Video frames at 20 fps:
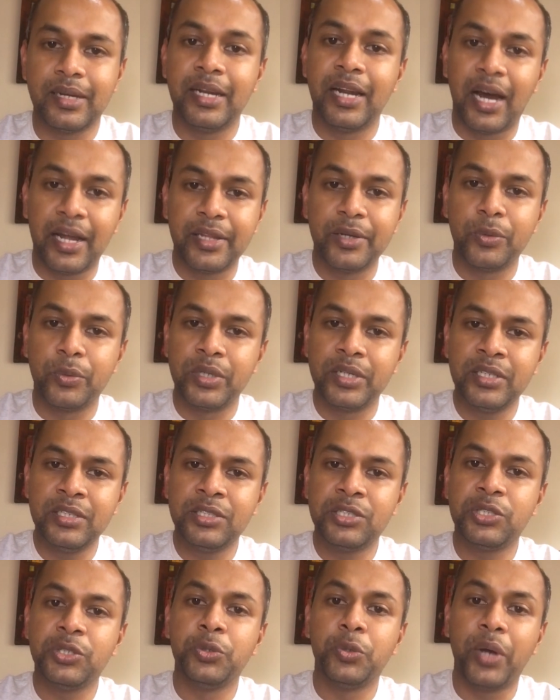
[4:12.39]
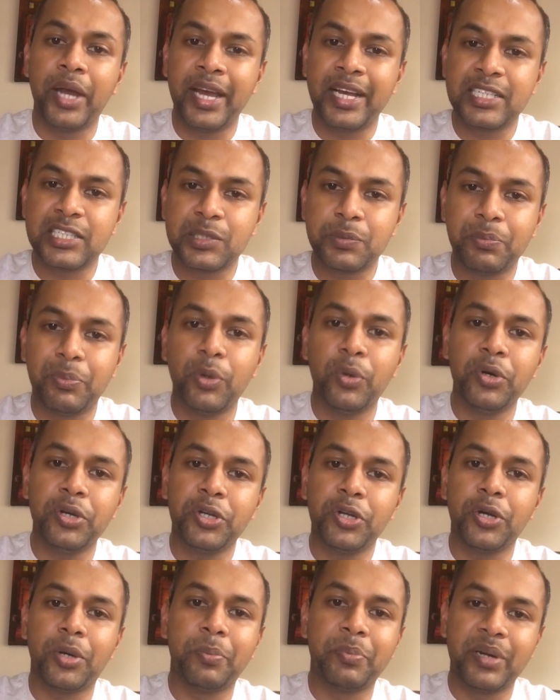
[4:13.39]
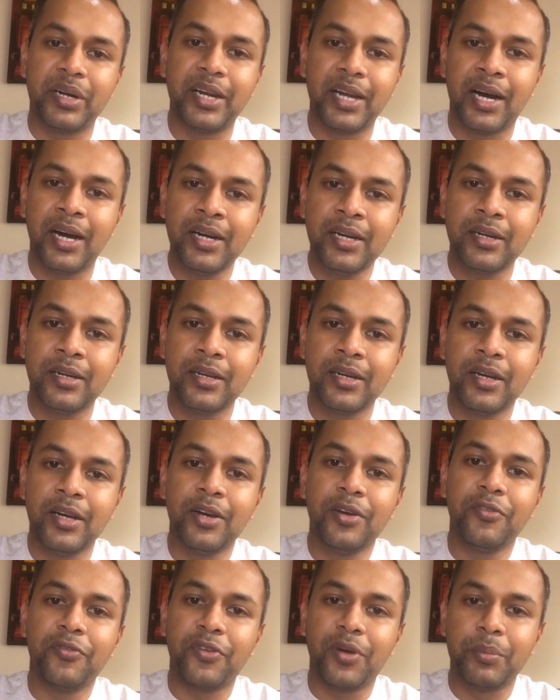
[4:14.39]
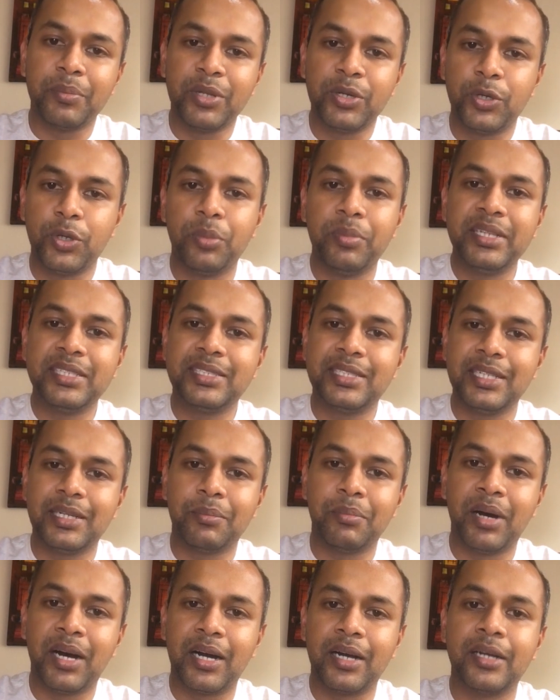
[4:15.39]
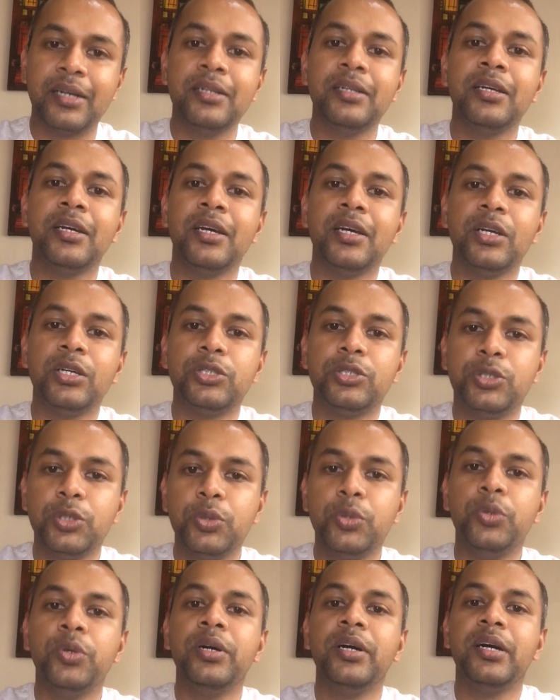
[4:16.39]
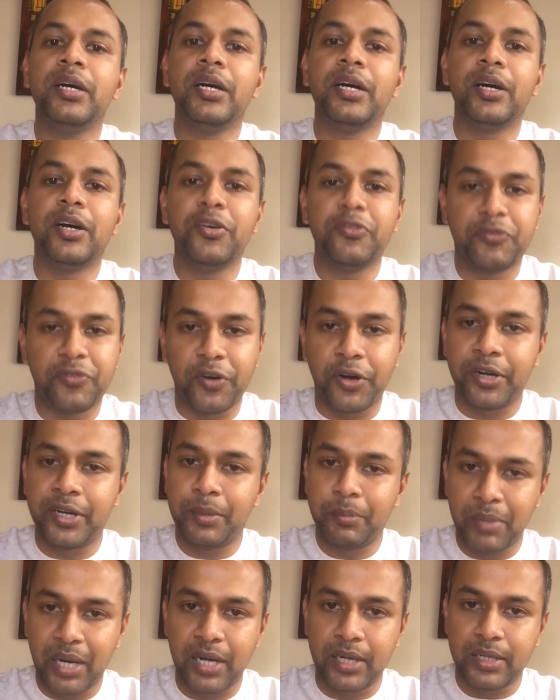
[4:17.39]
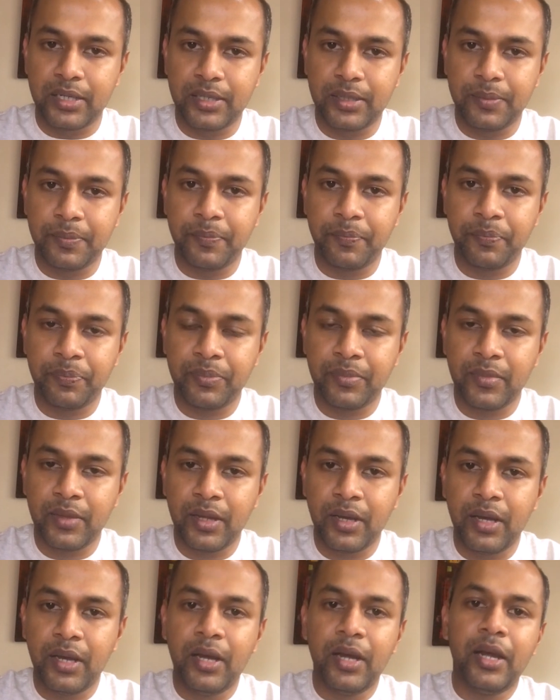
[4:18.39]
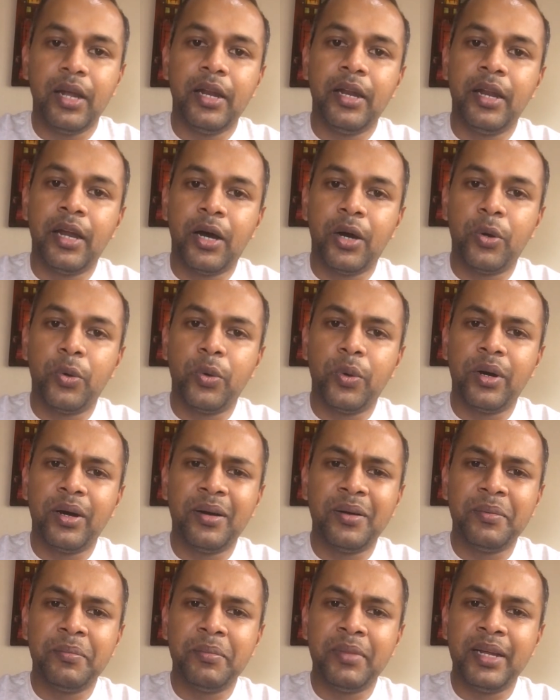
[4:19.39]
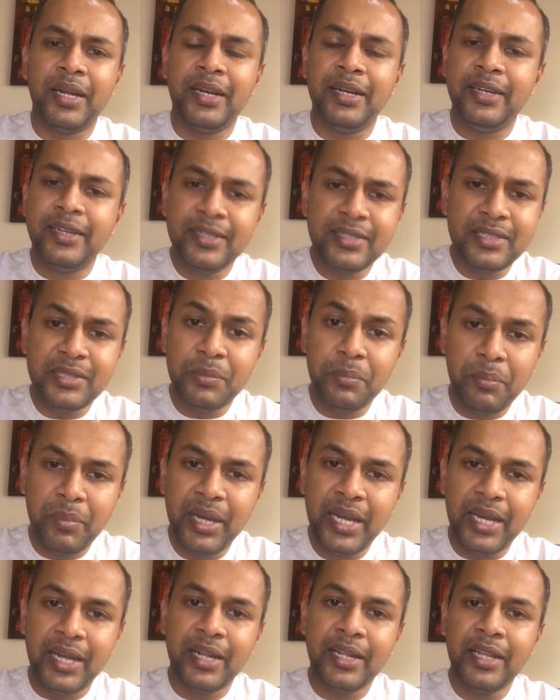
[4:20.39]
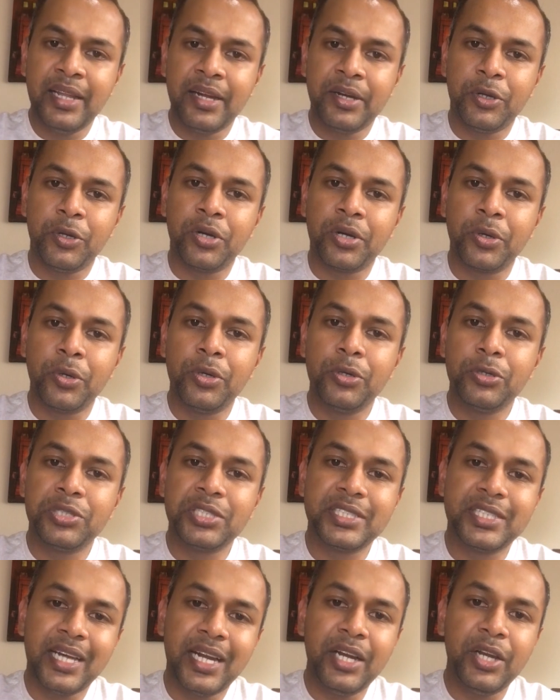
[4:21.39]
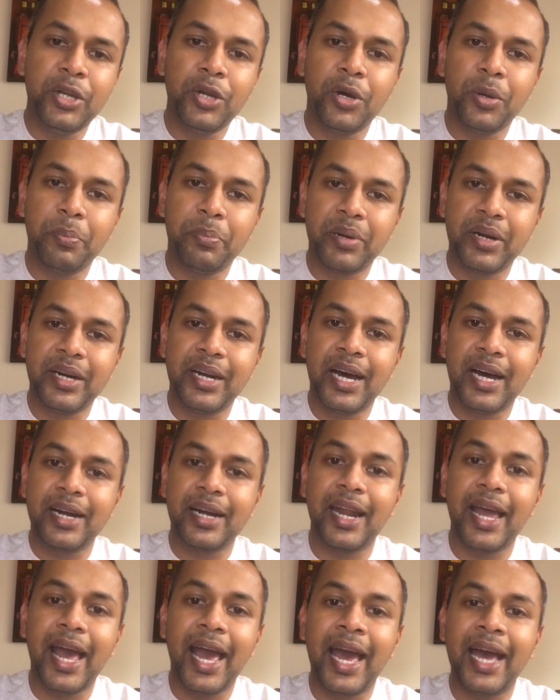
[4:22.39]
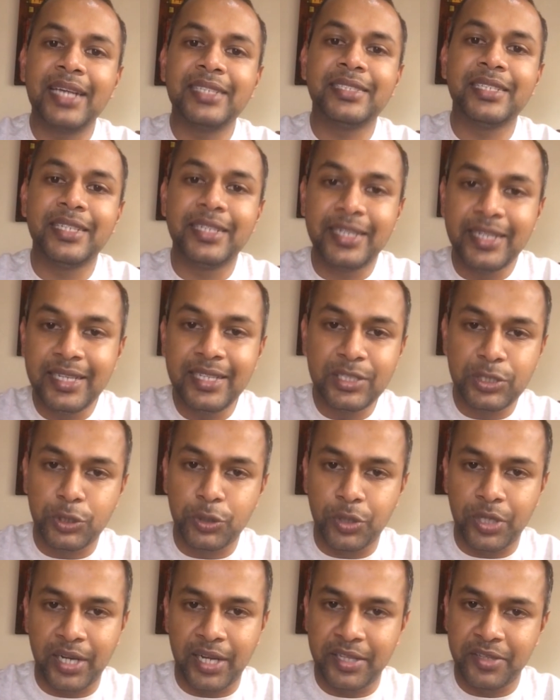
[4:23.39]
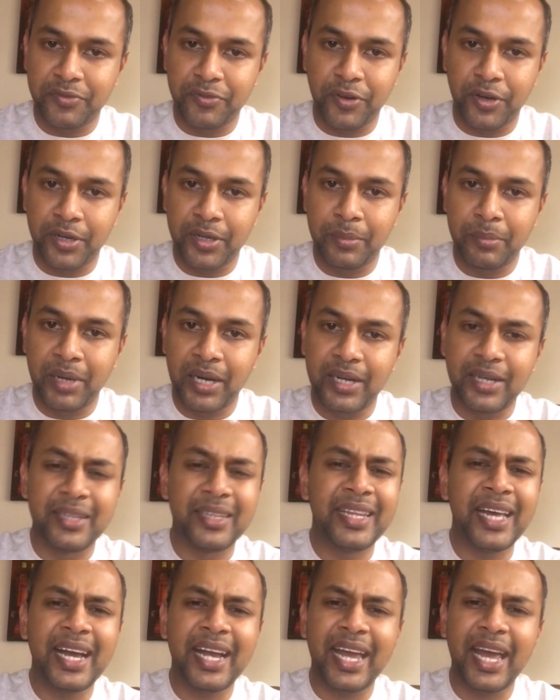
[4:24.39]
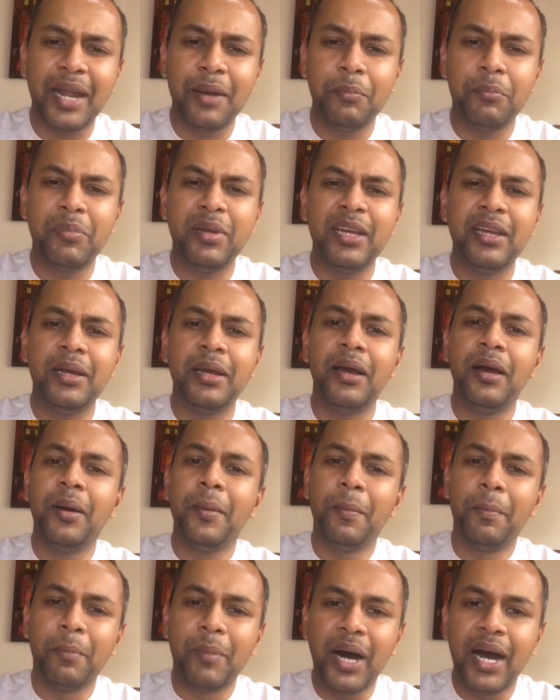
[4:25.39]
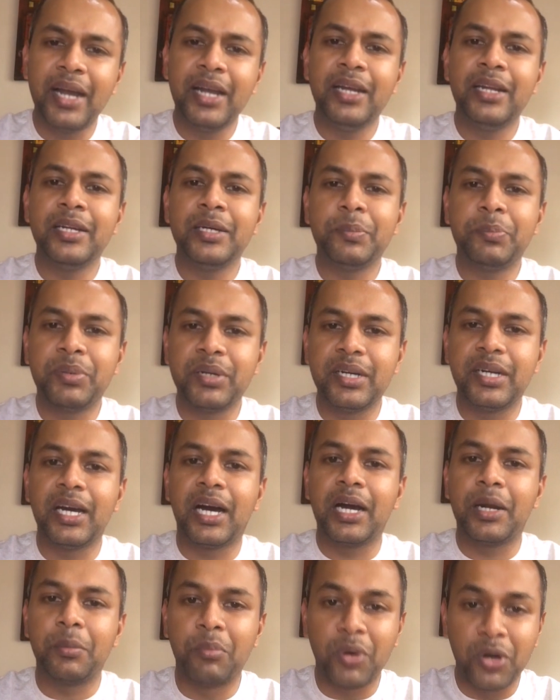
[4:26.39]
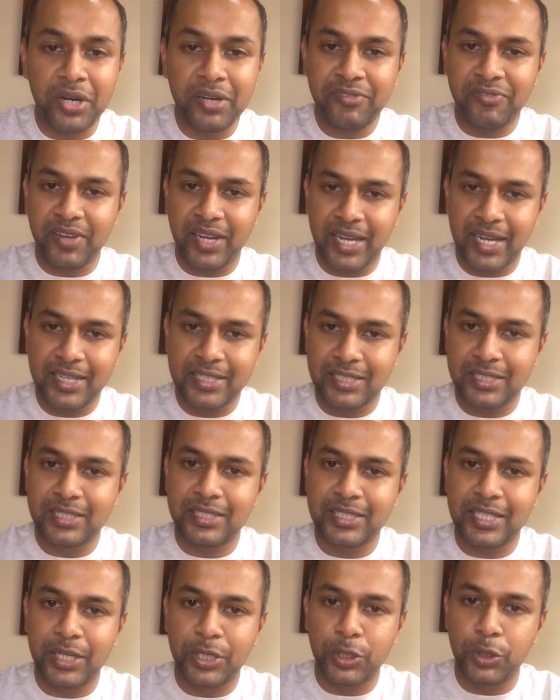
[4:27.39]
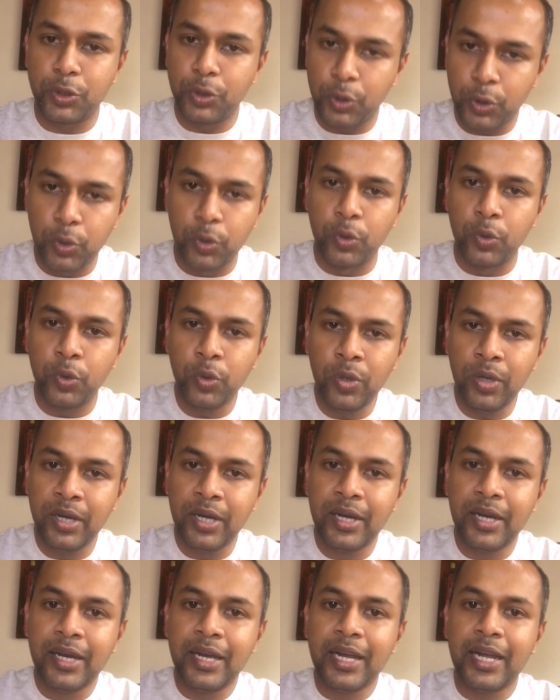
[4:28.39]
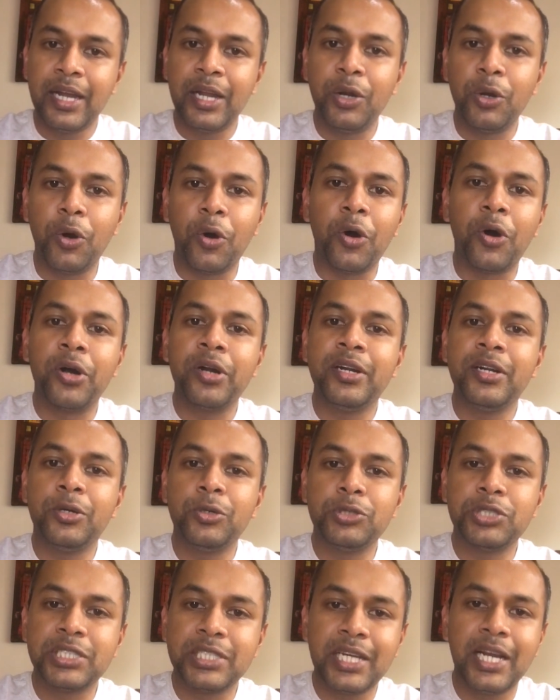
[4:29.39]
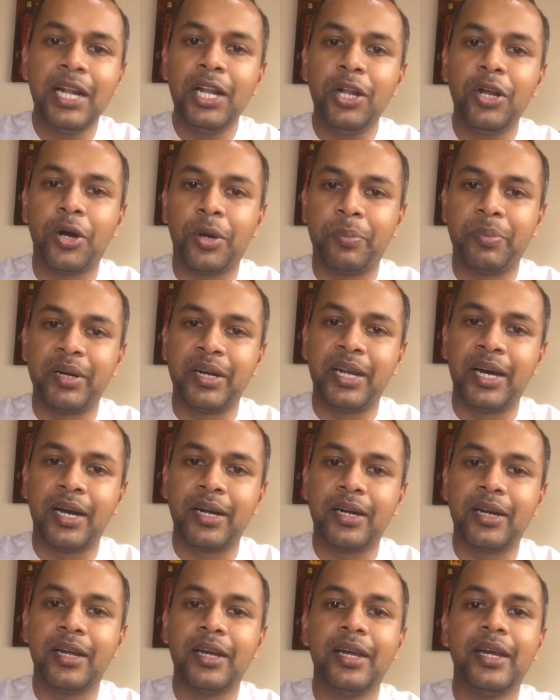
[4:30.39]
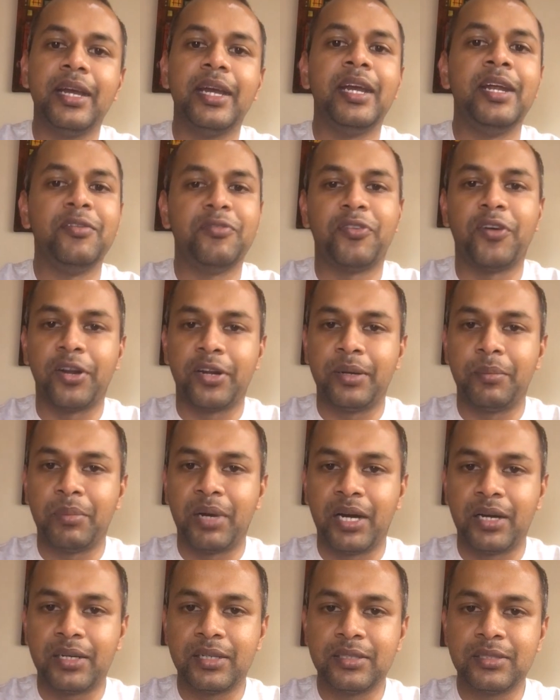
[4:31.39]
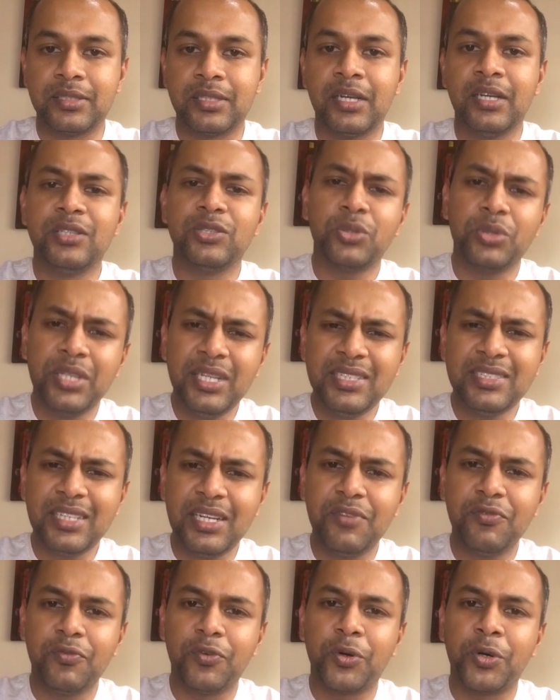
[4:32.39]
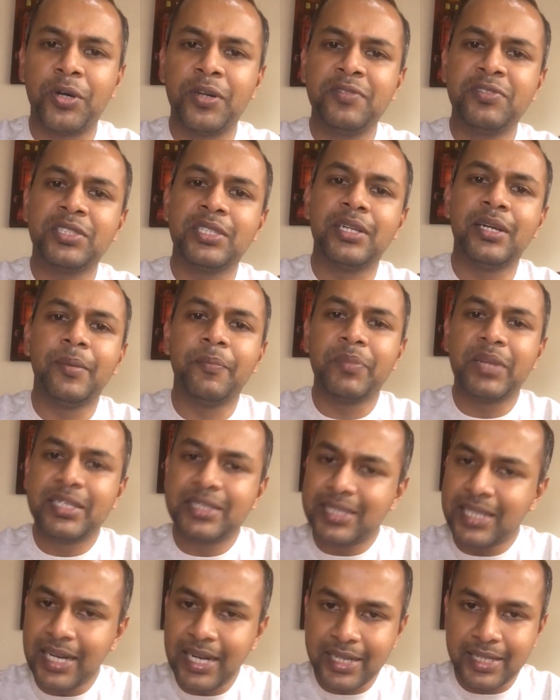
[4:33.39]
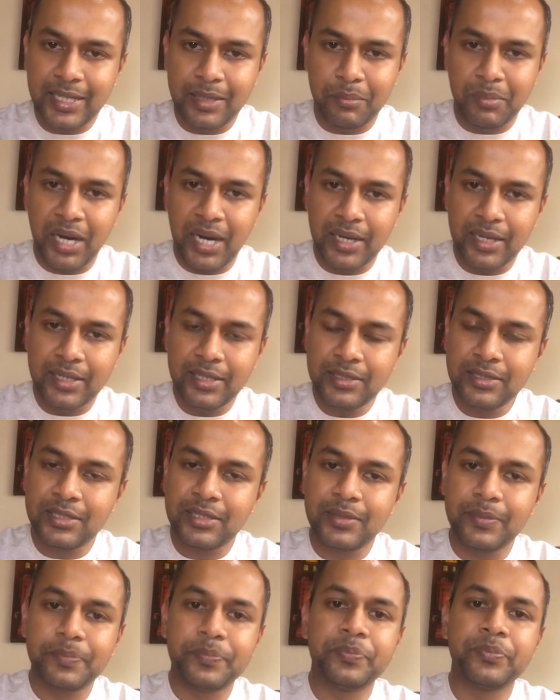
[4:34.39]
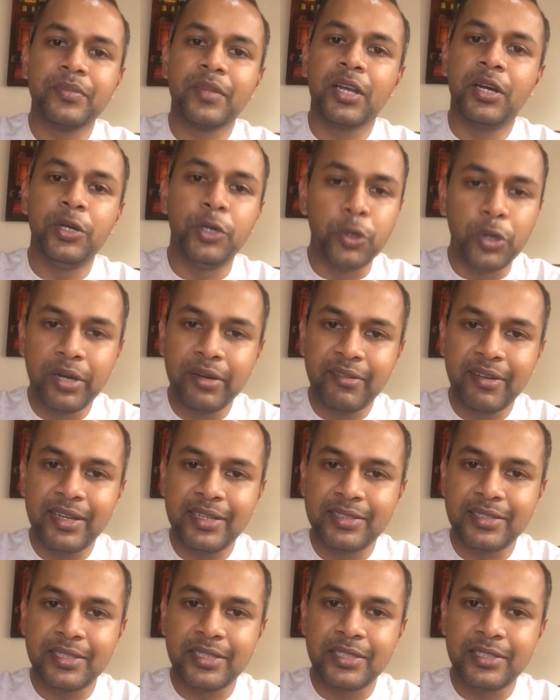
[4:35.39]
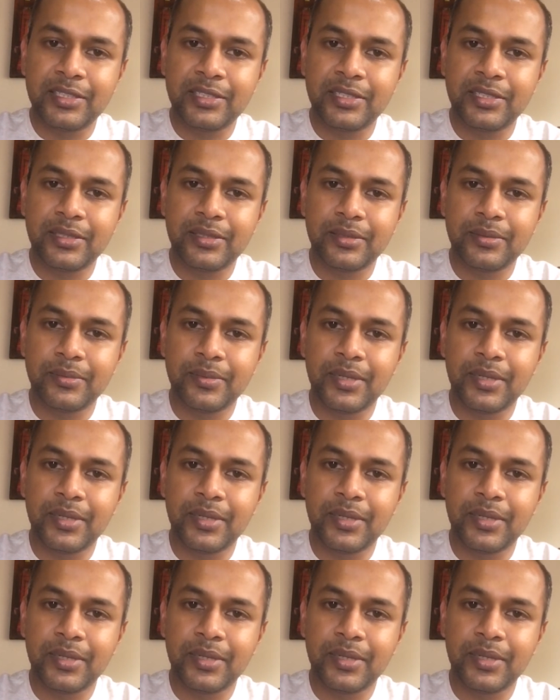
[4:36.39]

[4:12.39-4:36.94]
In other words, you export your product from the domestic market to a foreign market. Now, it doesn't mean that you're going to send your product as it is to another foreign market. There can be minor product modifications that you do in order to sell your product in foreign markets. So this involves selecting markets, doing research,